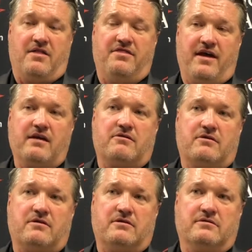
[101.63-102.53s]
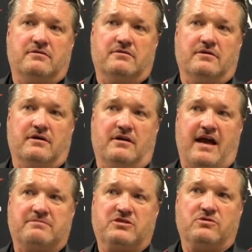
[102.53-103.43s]
They are an
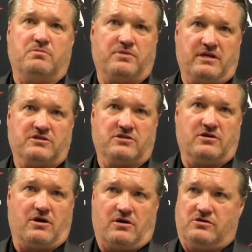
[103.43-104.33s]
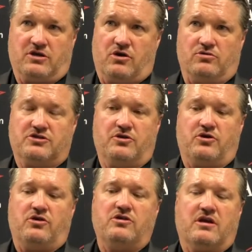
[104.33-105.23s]
absolute pleasure to coach. You know,
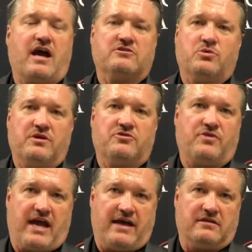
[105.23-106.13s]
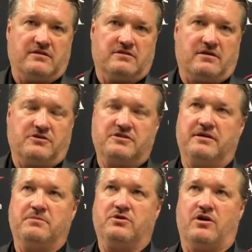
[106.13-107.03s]
you got 23 athletes on your
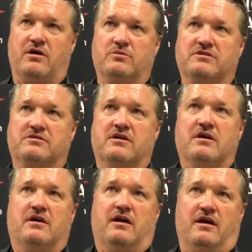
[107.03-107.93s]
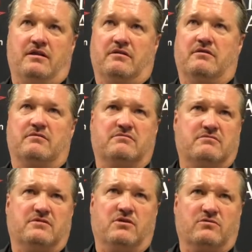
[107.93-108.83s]
team, and you're always, and they're,
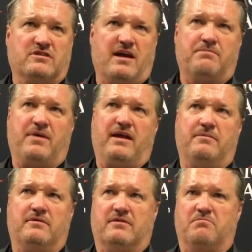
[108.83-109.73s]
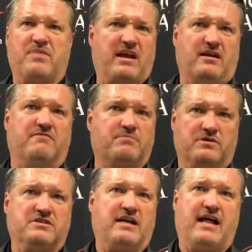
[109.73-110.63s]
you know, type A competitive
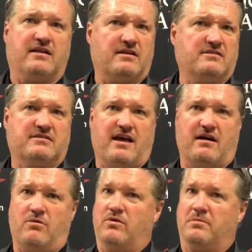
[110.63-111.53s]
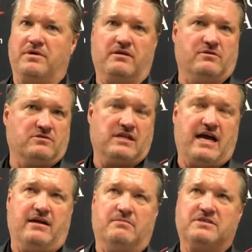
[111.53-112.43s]
personalities. They all want to be in those
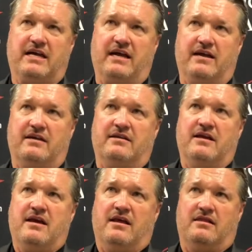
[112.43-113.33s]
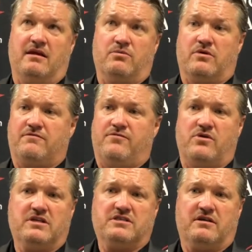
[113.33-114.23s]
lineups, and they work
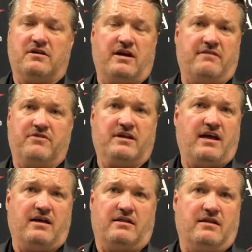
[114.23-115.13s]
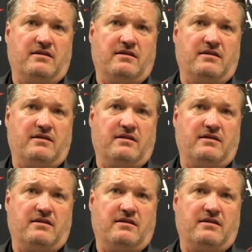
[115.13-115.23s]
for each other every day.